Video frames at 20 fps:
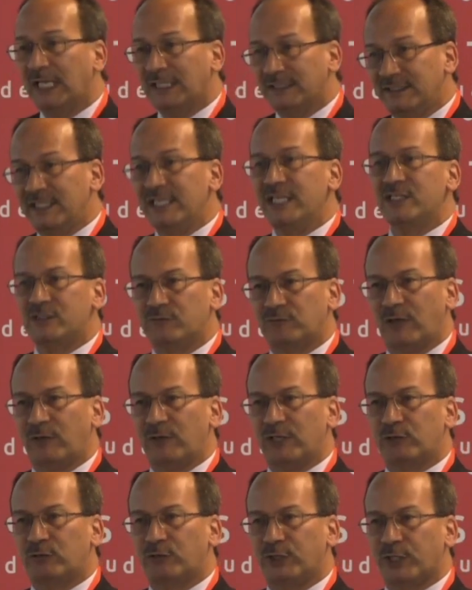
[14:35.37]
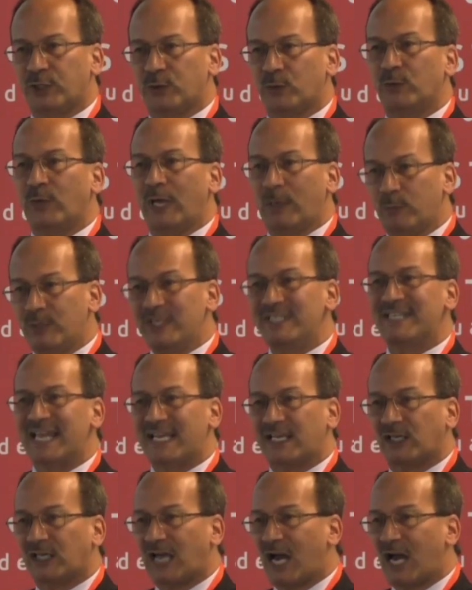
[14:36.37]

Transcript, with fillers: These are very critical and we take a